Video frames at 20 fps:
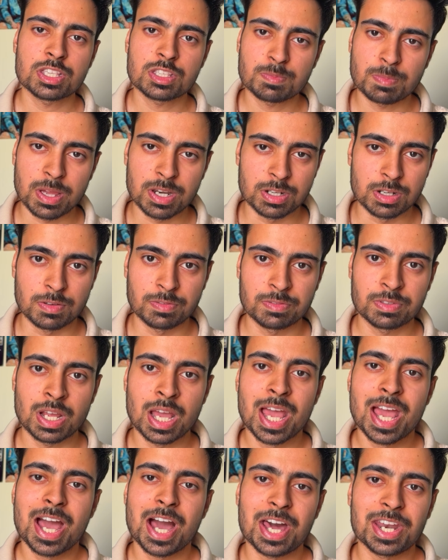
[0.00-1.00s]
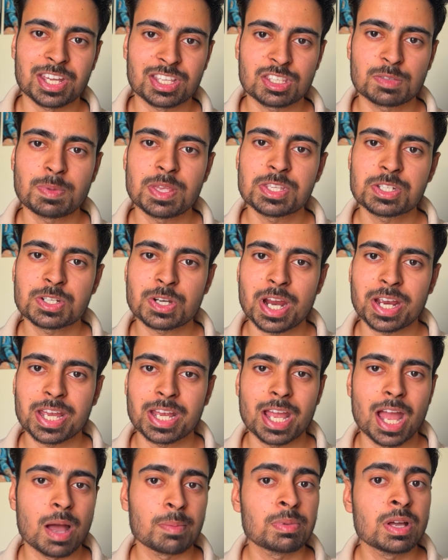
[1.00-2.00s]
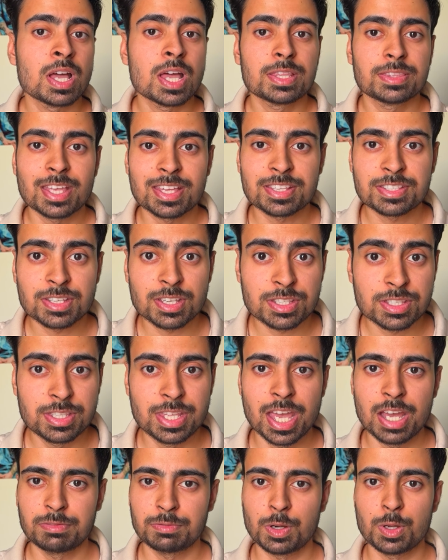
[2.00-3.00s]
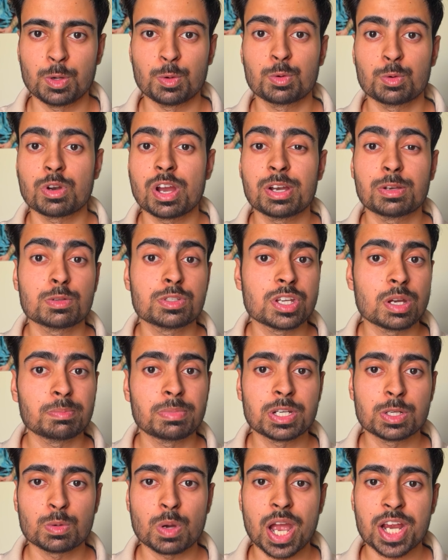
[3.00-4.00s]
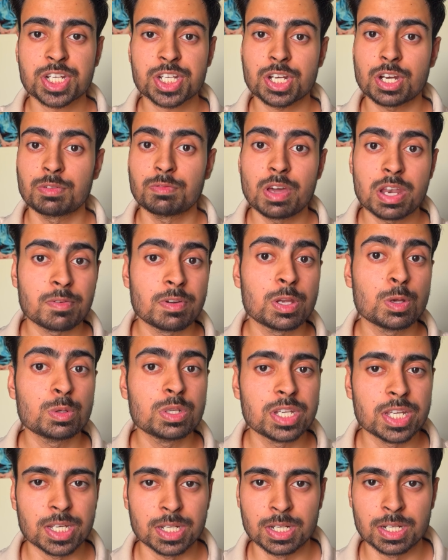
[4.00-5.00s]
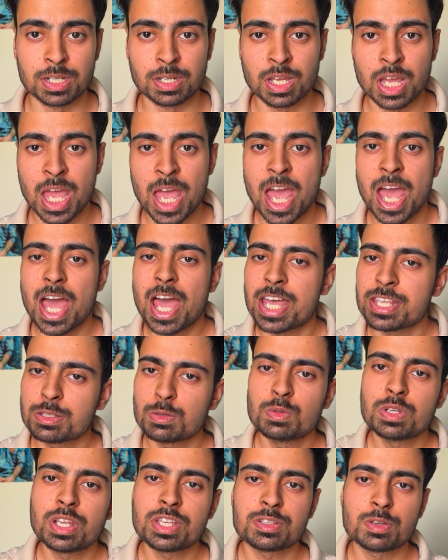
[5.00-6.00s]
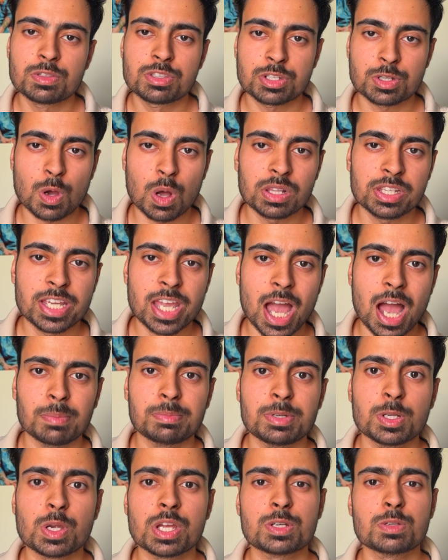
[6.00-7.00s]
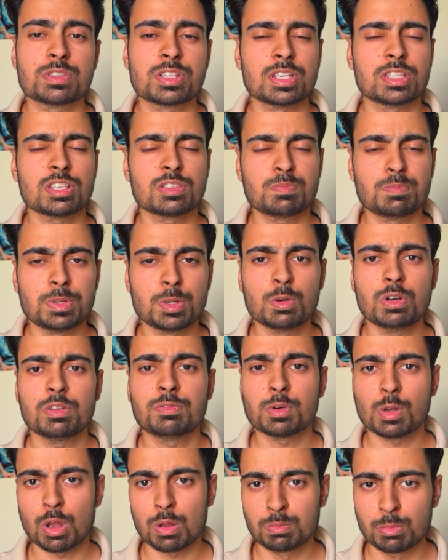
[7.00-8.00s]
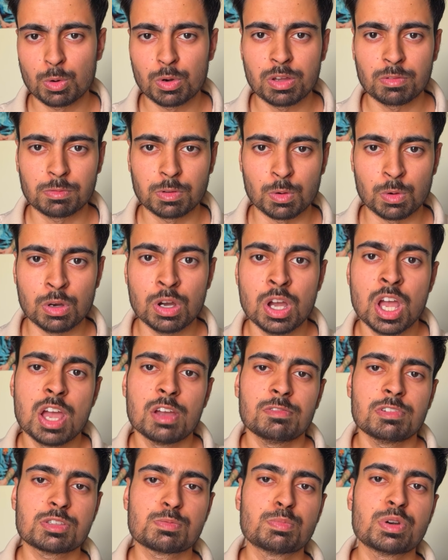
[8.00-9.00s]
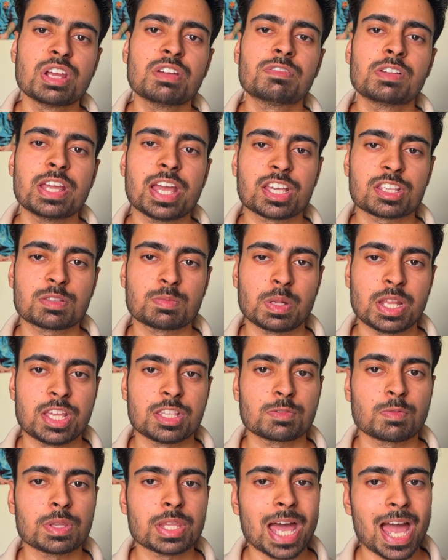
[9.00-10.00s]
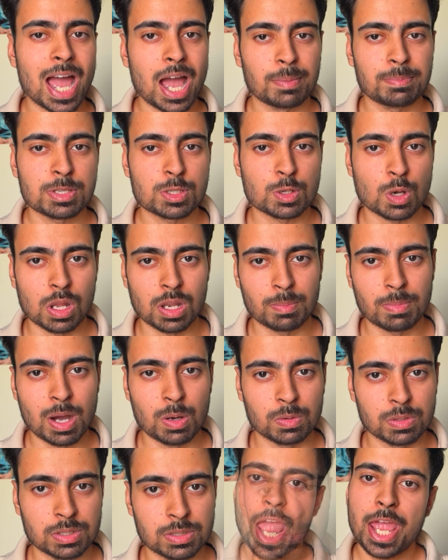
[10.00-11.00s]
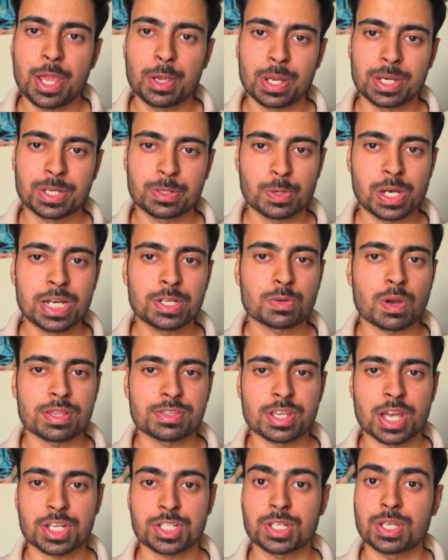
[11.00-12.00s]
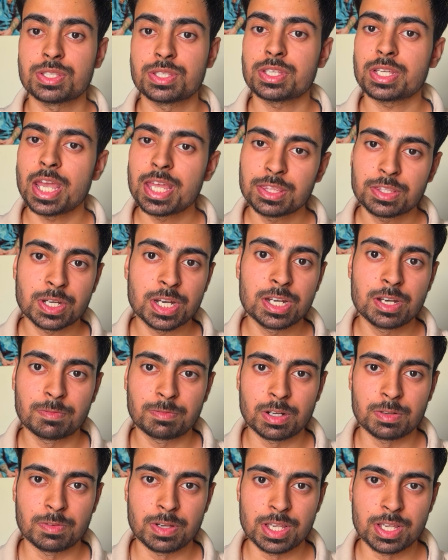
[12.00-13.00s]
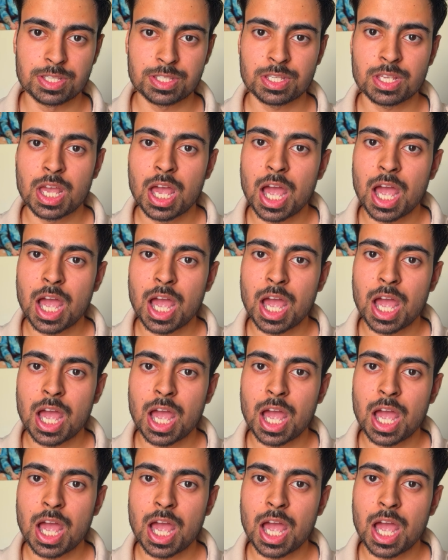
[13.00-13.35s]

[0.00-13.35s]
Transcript: Spendrift, an expense tracking app that's just there for you, ready to jump into action whenever you need it. As soon as you install the app, you get to see this beautiful onboarding flow, which briefly explains what the app is all about. You can create transactions in 3 different ways.